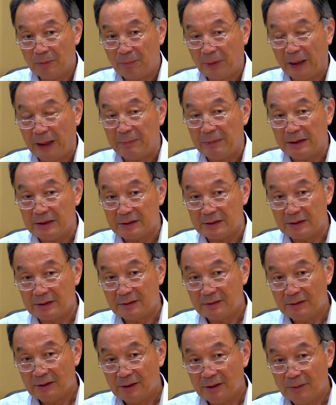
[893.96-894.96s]

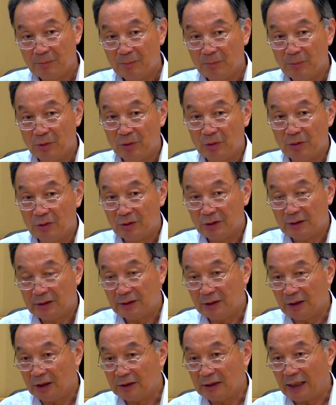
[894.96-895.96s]
payments, more
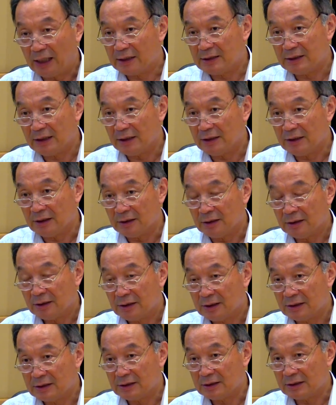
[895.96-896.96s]
not taxation,
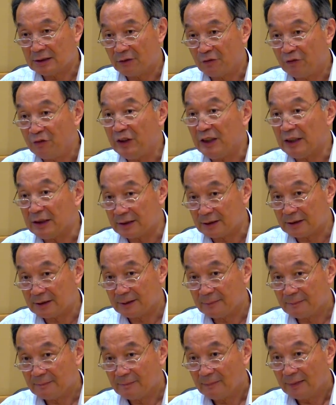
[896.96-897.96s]
that is a
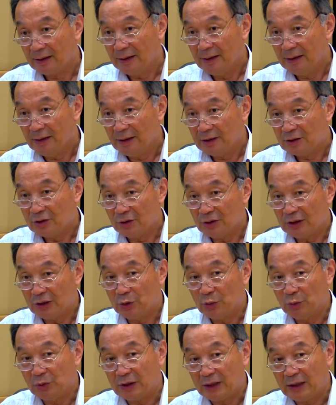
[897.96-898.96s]
fees. So
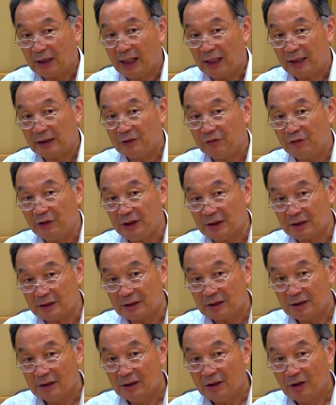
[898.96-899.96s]
they do the collect
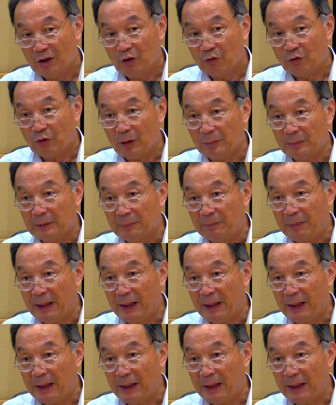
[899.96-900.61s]
fees from the